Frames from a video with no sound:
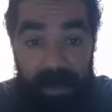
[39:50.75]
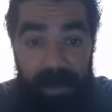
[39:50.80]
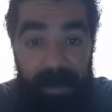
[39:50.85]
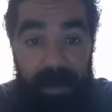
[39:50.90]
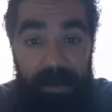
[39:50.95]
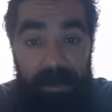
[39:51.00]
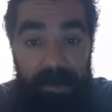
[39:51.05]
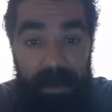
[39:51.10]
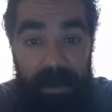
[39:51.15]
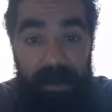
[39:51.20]
I
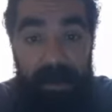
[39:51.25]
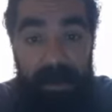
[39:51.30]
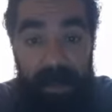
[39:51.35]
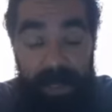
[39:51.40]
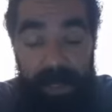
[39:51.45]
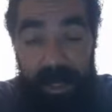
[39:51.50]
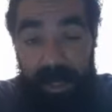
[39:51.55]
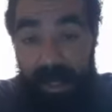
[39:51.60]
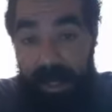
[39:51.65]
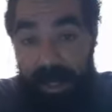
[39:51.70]
got a fucking
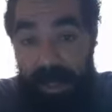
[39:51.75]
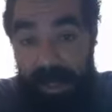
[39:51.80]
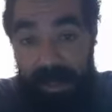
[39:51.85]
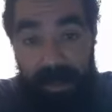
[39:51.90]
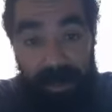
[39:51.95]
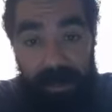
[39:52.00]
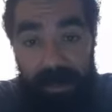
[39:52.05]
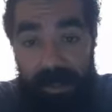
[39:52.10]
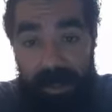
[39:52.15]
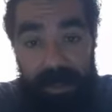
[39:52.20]
a
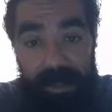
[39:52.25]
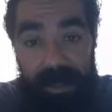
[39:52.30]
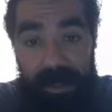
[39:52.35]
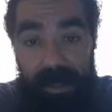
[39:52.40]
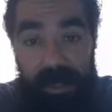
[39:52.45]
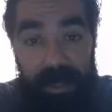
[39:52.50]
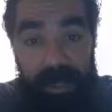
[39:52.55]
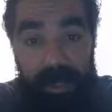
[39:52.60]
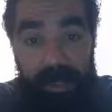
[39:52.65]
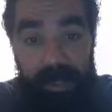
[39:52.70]
year lease.
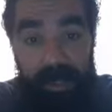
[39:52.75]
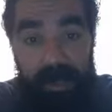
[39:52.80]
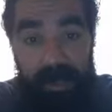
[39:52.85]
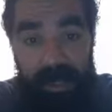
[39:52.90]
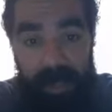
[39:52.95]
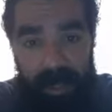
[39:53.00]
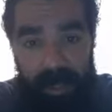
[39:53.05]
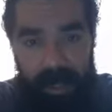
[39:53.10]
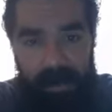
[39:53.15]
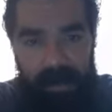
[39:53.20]
All I gotta do
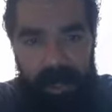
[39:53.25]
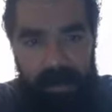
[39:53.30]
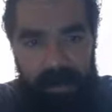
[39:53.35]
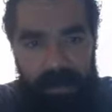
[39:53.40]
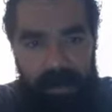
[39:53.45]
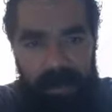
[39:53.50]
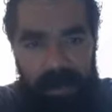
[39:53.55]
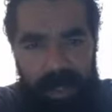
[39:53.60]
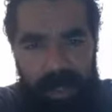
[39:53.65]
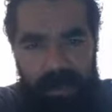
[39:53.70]
is, and I'm,
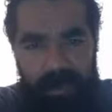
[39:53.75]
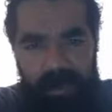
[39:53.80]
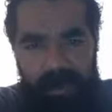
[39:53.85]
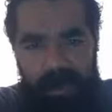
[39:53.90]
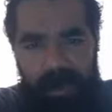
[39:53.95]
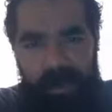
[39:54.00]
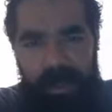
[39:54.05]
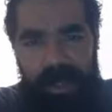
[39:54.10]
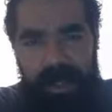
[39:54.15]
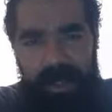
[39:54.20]
I'm more
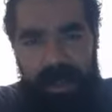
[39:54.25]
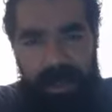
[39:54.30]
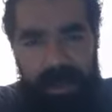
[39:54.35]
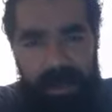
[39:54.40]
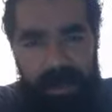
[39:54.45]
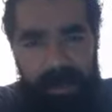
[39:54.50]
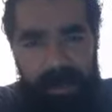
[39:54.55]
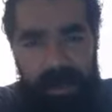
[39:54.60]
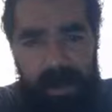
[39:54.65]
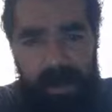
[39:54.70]
comfortable in my
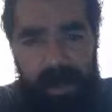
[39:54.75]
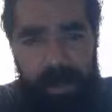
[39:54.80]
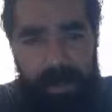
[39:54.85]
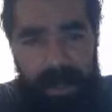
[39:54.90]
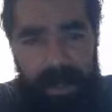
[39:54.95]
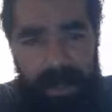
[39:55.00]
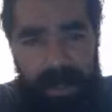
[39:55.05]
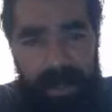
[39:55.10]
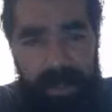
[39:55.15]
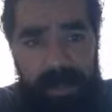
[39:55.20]
systems where I'm
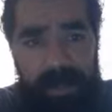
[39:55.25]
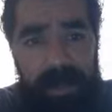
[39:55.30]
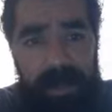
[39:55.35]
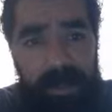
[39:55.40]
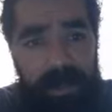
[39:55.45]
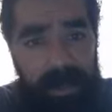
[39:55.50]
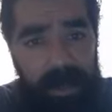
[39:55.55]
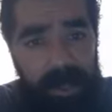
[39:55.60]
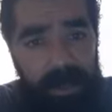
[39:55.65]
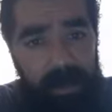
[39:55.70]
making
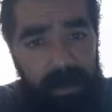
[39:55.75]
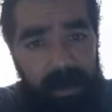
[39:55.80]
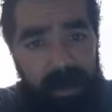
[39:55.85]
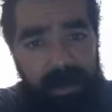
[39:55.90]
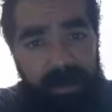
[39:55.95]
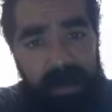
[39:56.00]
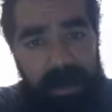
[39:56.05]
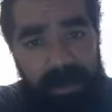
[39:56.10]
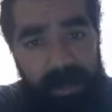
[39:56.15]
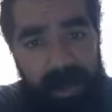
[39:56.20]
consistently three
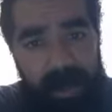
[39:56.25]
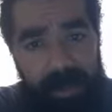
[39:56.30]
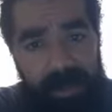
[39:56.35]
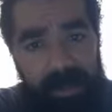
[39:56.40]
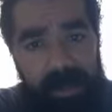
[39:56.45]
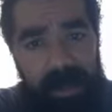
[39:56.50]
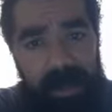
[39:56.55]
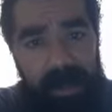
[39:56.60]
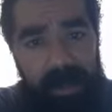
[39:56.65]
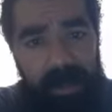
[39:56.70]
to five
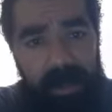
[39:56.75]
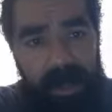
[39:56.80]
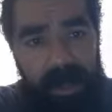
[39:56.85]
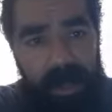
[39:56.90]
thousand now.